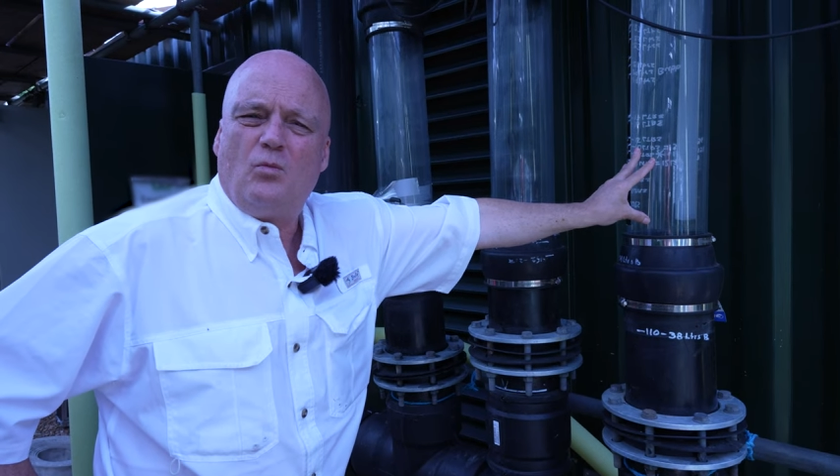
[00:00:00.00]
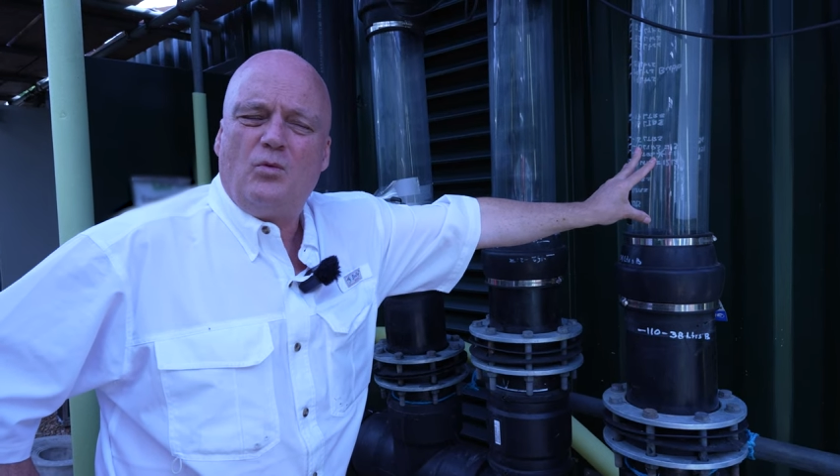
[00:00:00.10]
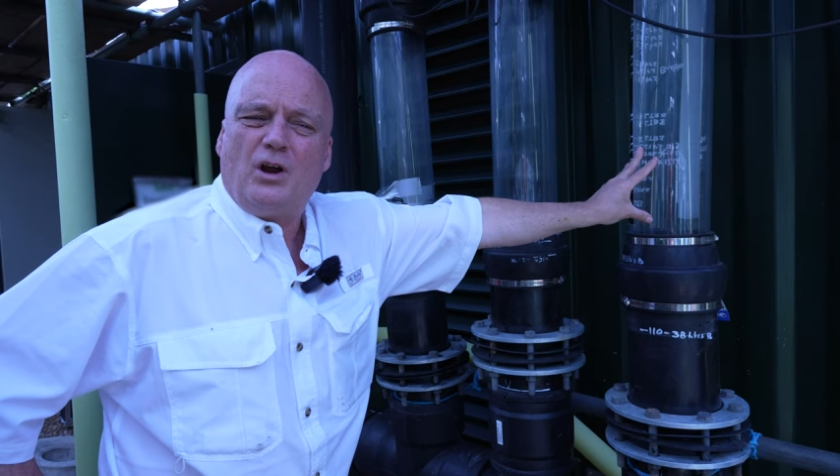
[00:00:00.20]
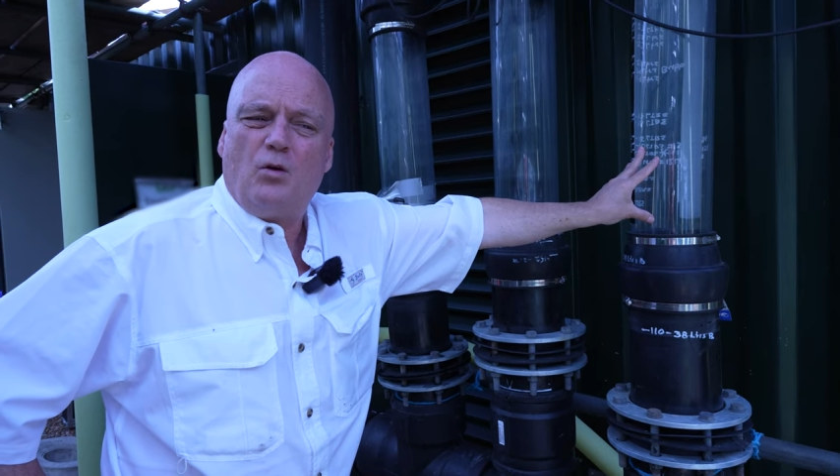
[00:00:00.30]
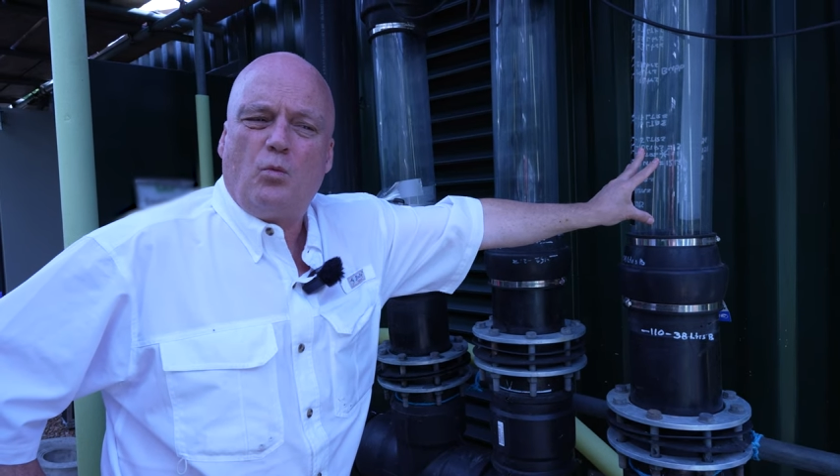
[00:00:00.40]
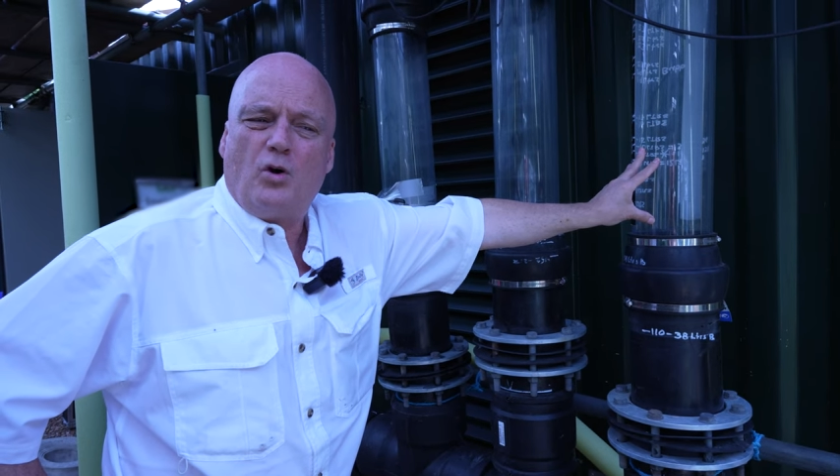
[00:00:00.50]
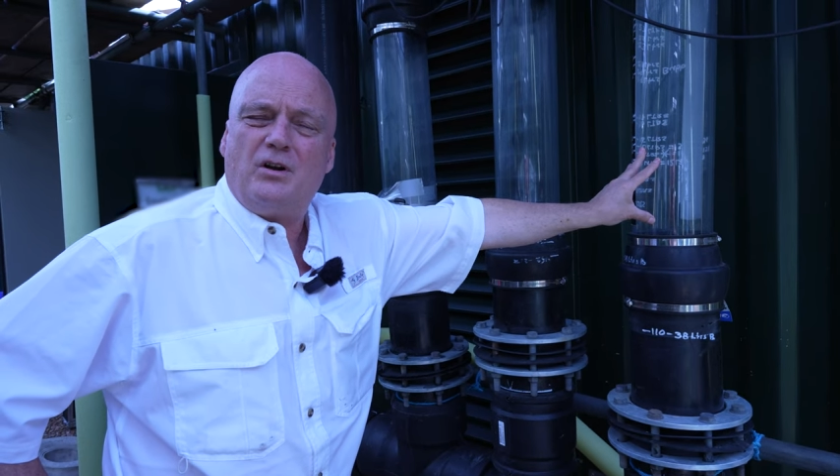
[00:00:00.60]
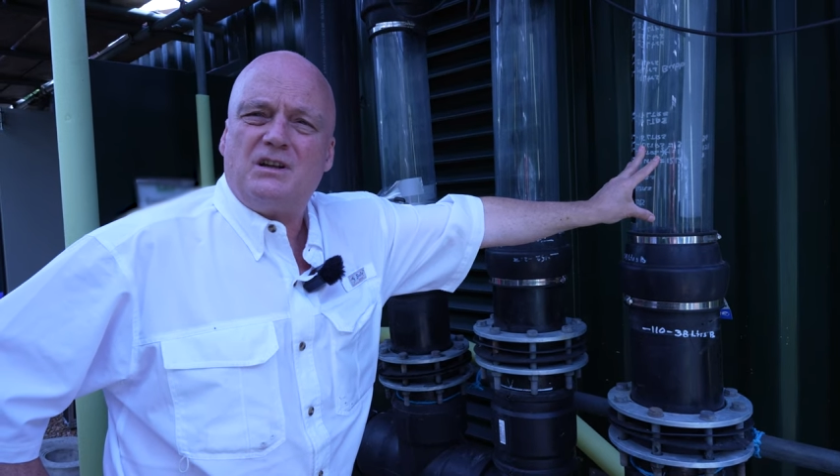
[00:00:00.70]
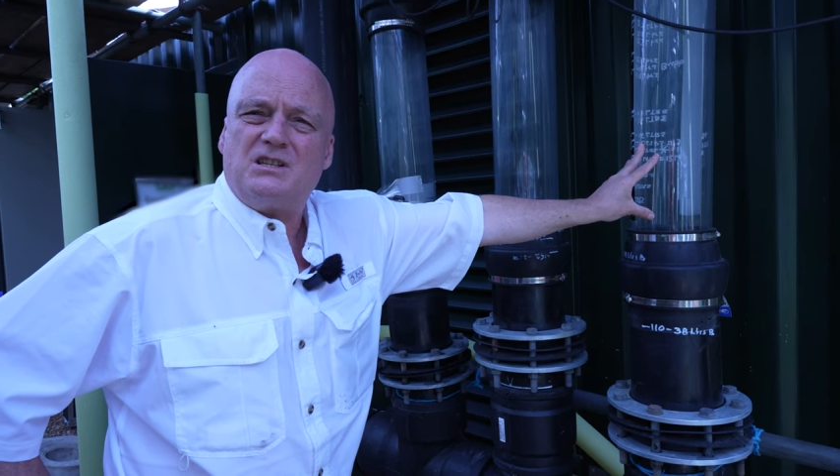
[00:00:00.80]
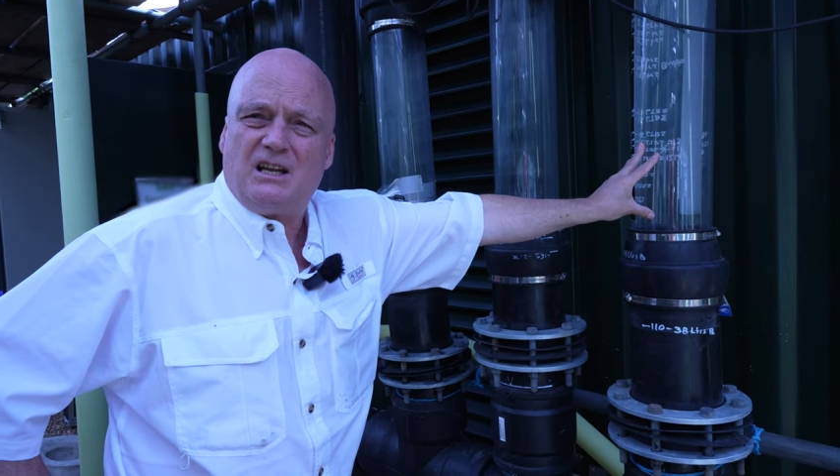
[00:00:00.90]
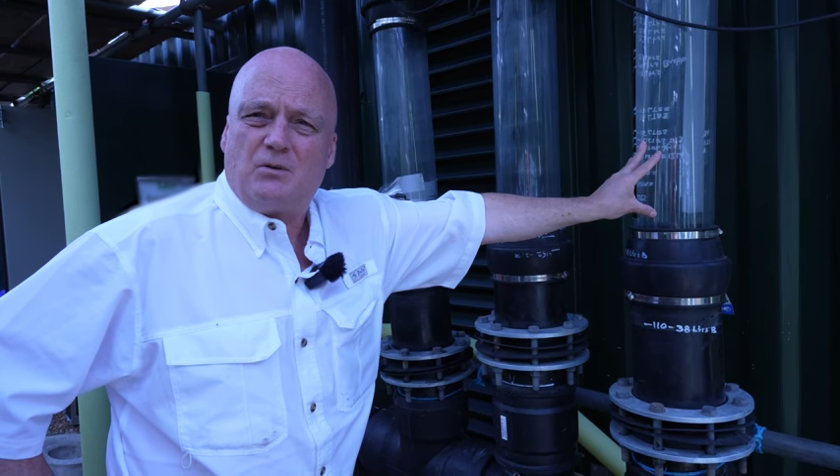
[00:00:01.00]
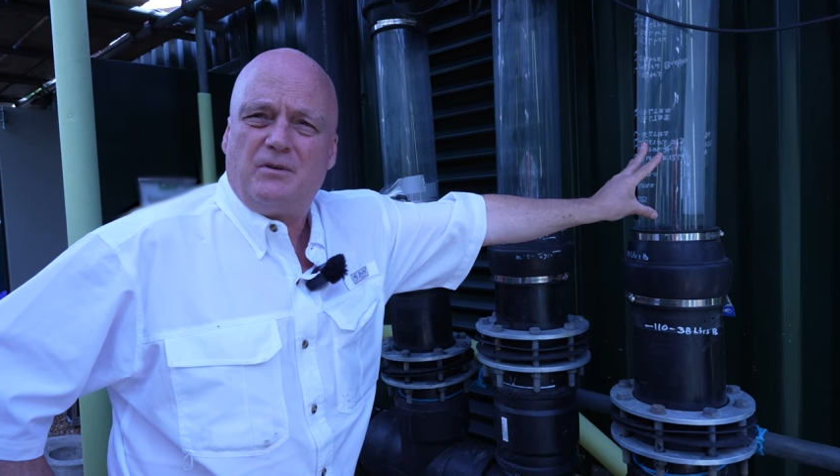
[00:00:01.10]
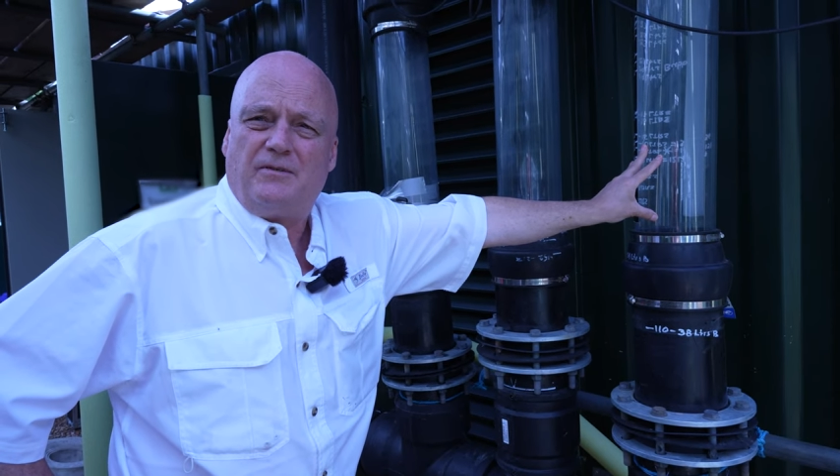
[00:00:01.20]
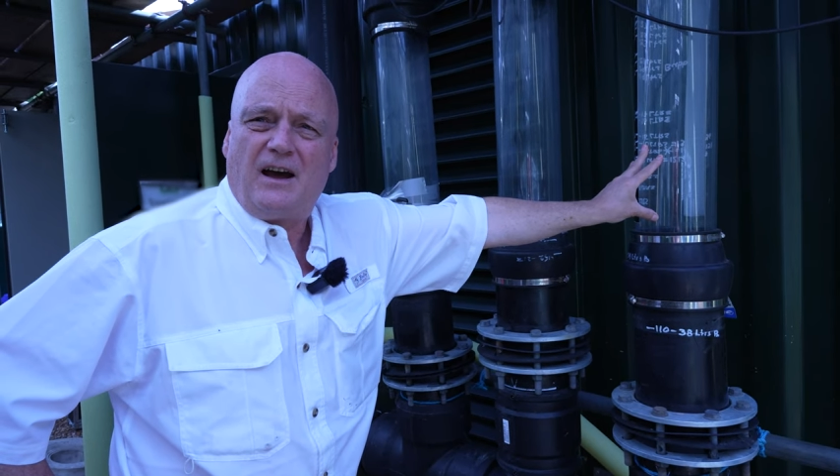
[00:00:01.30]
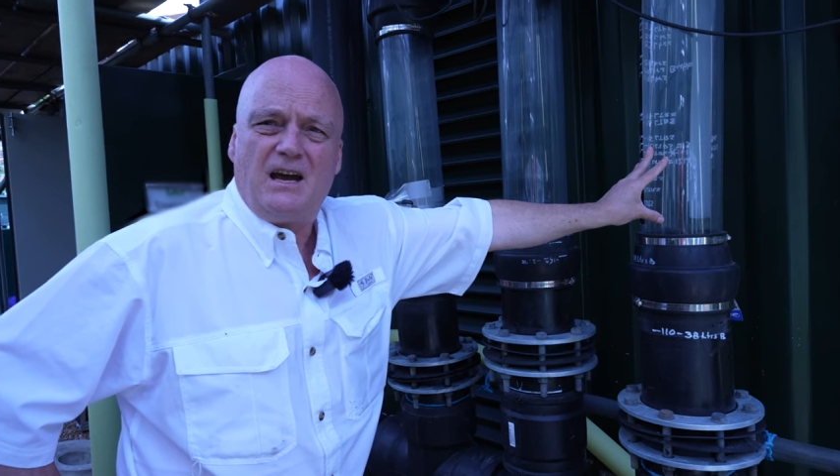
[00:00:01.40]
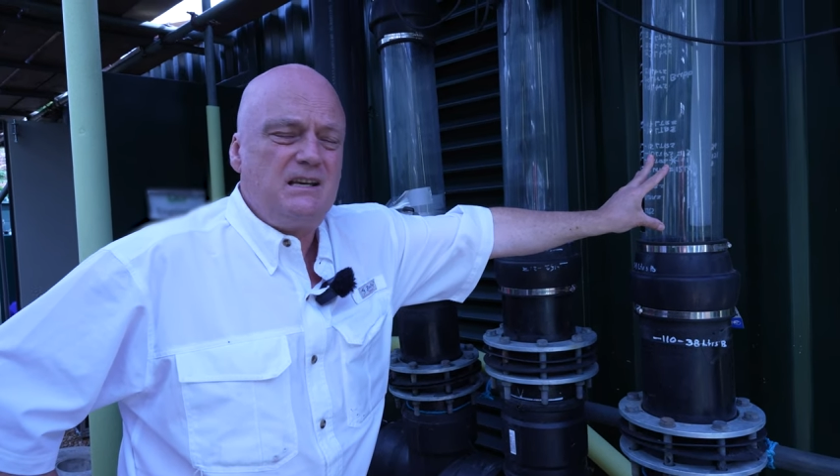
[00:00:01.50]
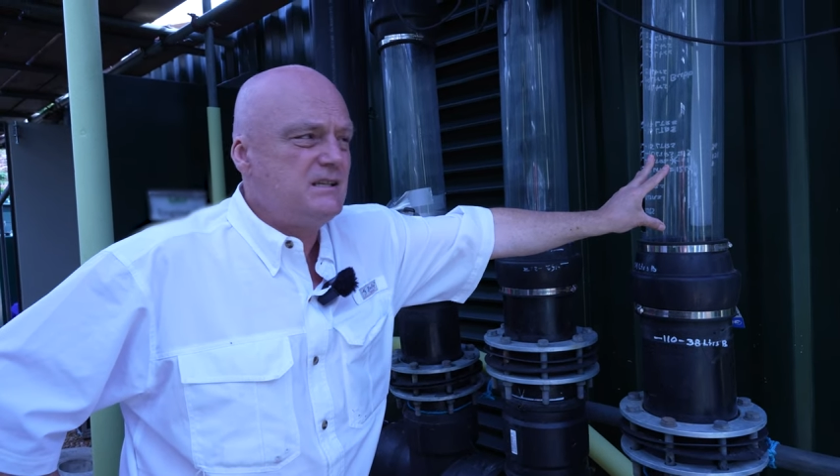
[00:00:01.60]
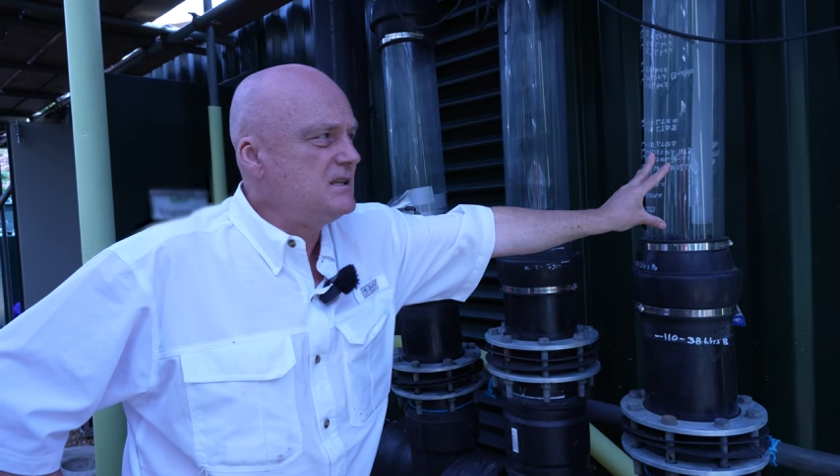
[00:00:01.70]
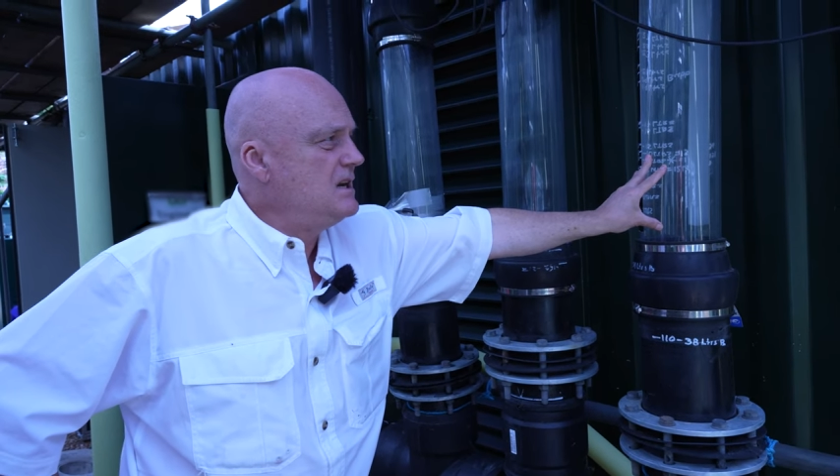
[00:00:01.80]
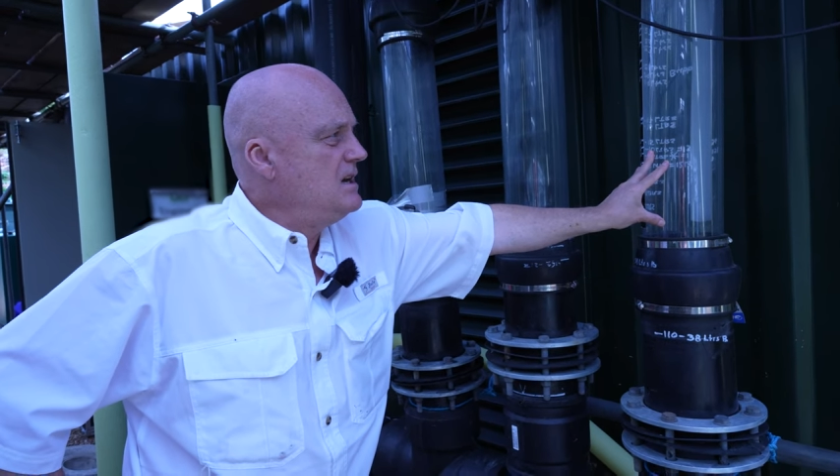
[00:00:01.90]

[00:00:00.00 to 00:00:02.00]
you know water in its liquid phase,